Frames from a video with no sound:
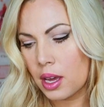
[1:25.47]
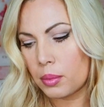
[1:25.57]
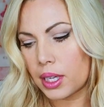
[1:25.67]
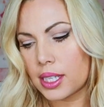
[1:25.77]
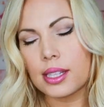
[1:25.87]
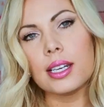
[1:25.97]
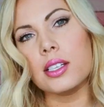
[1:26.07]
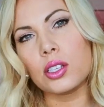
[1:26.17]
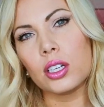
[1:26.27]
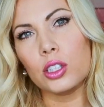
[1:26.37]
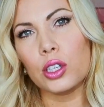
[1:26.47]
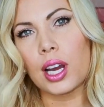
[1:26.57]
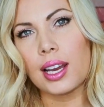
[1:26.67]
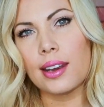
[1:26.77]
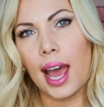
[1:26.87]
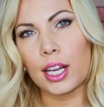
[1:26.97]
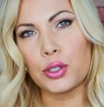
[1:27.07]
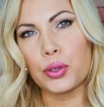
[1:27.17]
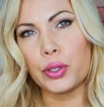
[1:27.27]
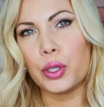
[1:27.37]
because then it's going to look unnatural.